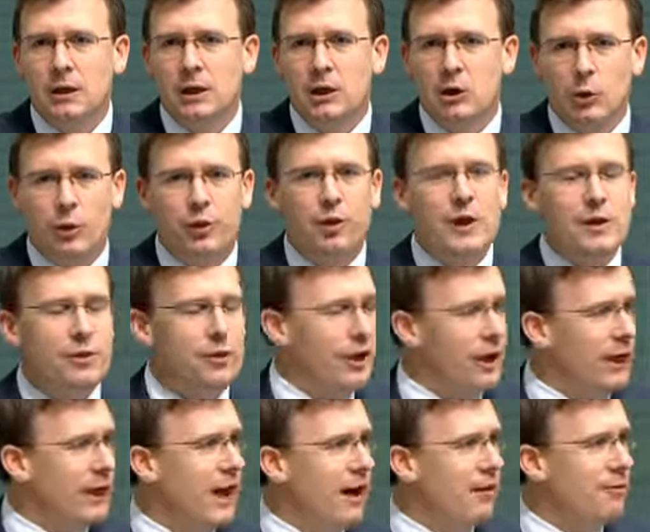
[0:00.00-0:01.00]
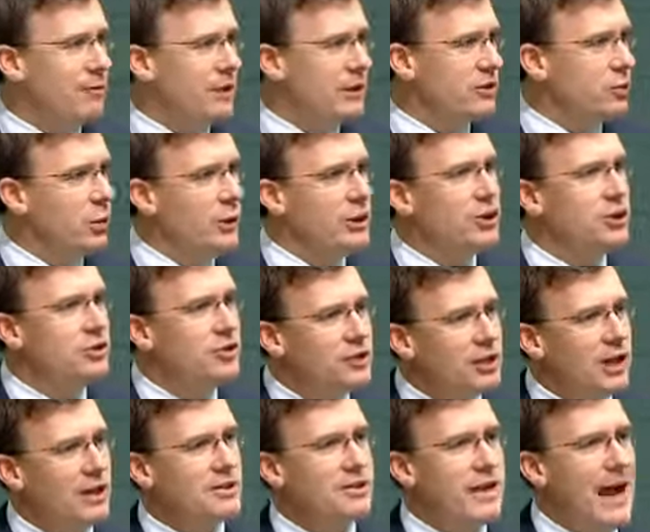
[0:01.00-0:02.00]
You would think that a government which is
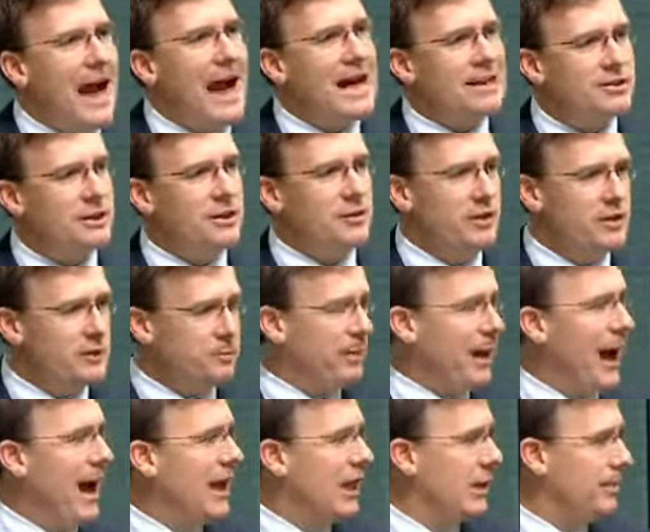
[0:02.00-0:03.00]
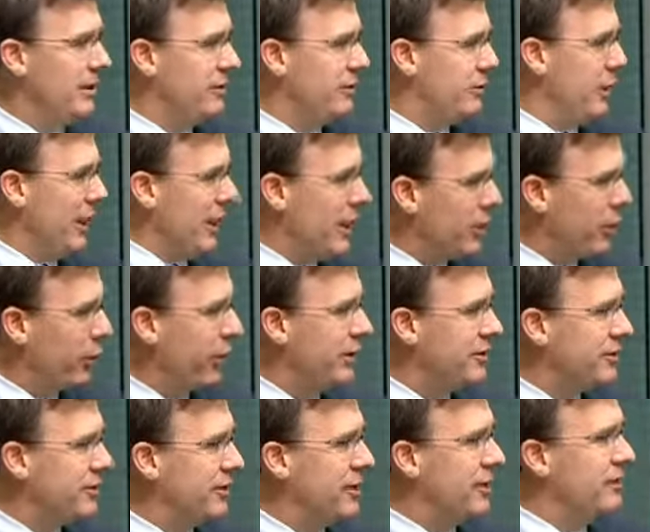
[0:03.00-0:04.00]
just asking this parliament to
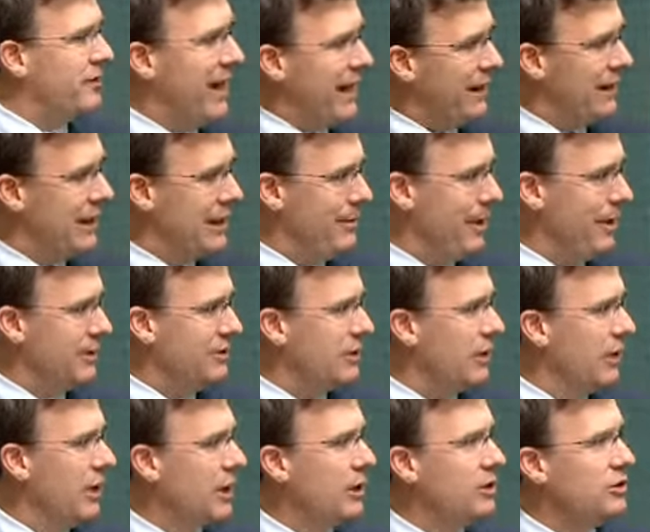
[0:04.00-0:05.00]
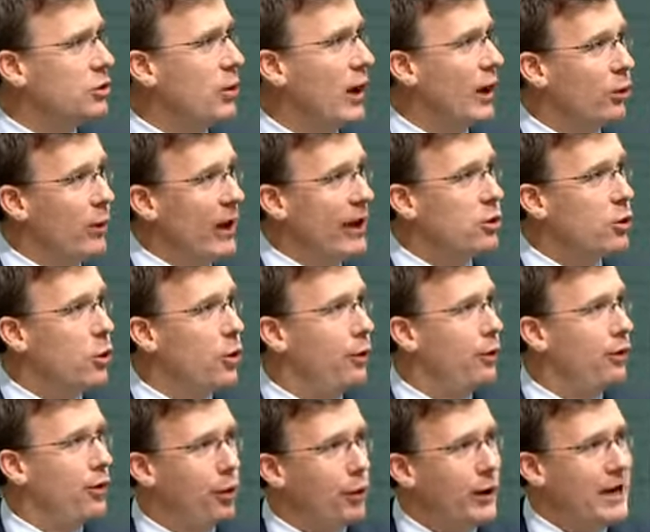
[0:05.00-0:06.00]
increase the debt limit to a record
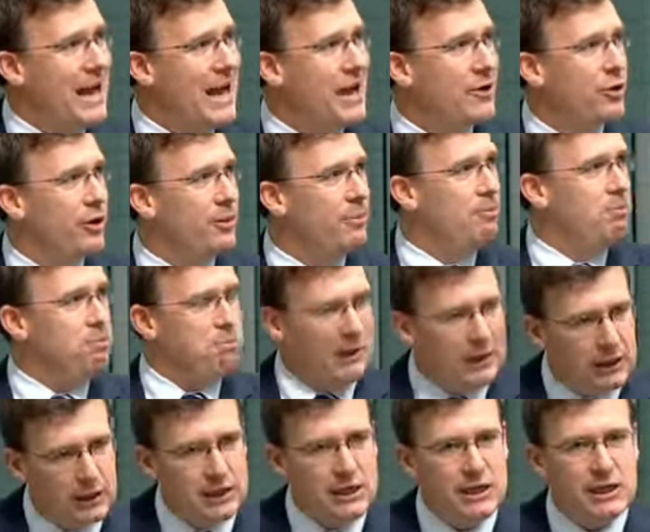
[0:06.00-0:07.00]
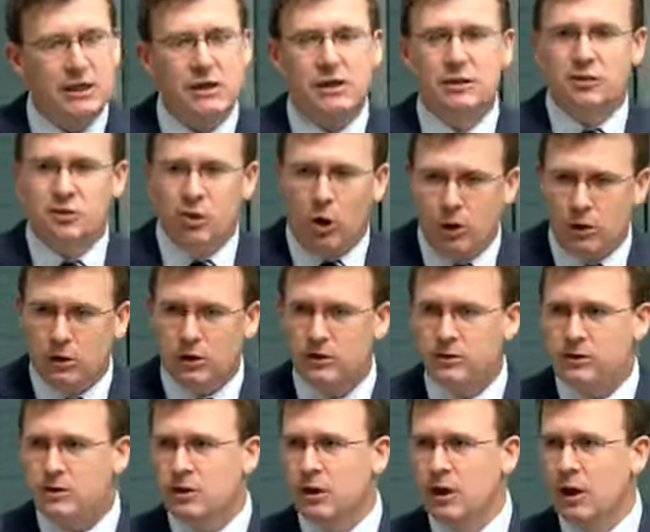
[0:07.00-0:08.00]
$300 billion
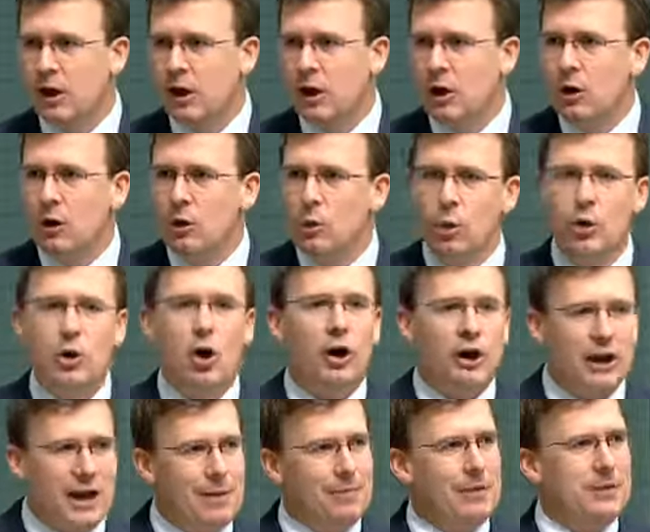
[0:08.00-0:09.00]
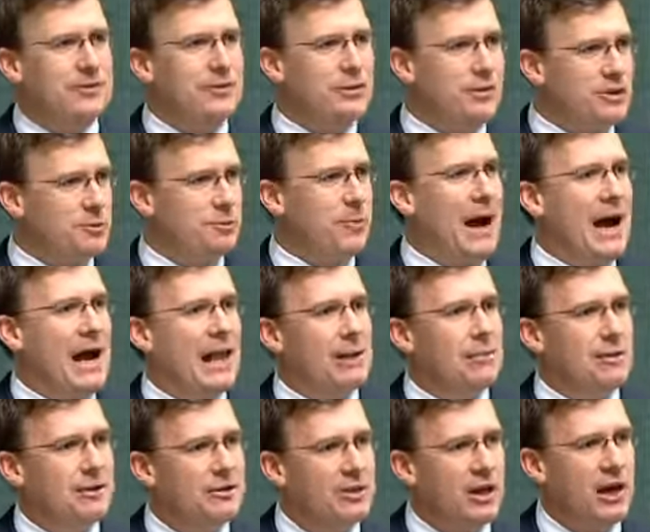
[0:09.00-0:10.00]
would not come into this
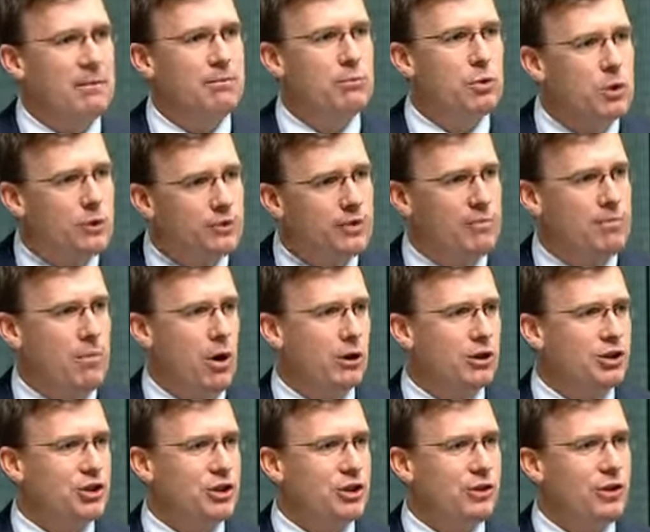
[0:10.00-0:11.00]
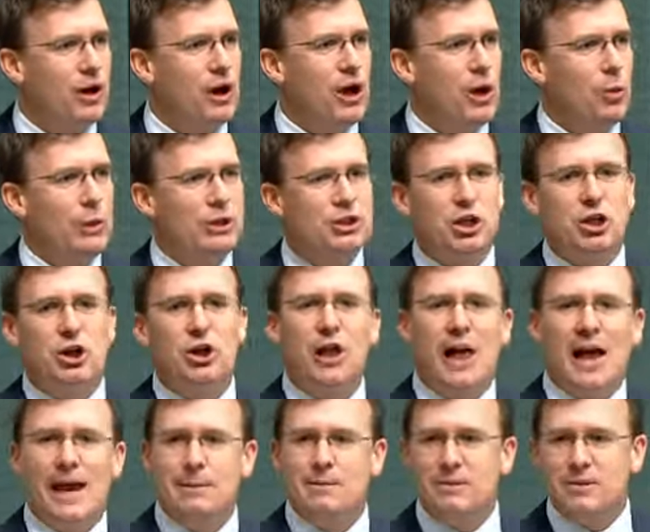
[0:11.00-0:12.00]
parliament and move a motion which
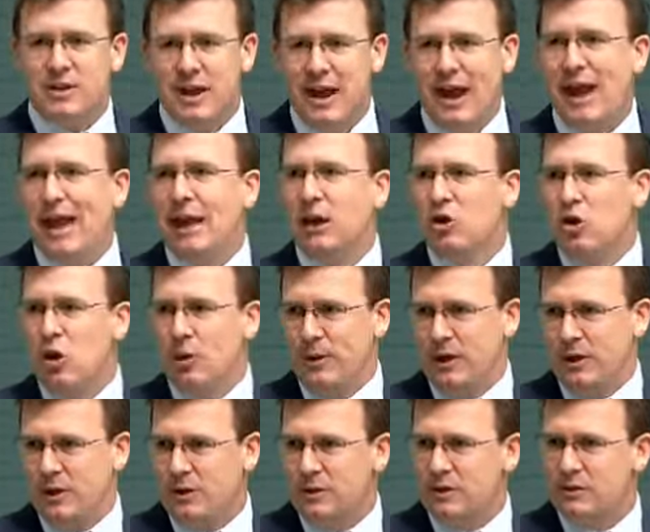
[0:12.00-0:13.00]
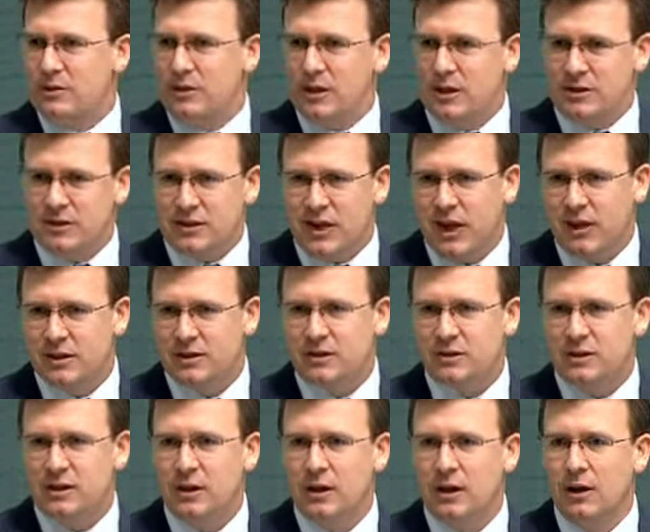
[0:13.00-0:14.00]
claims their economic
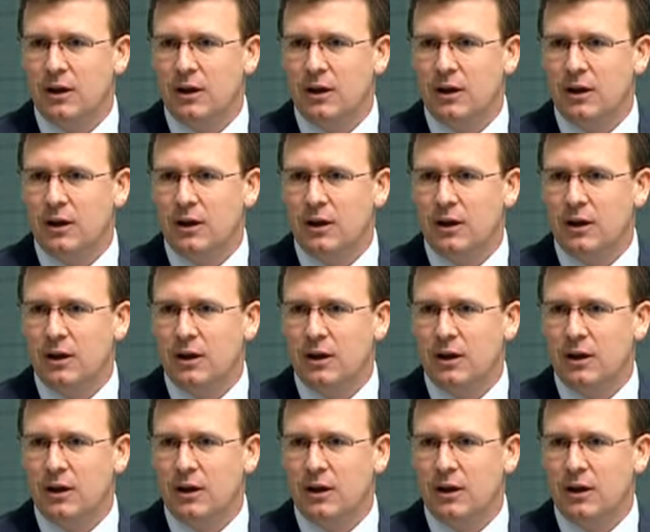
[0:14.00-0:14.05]
success.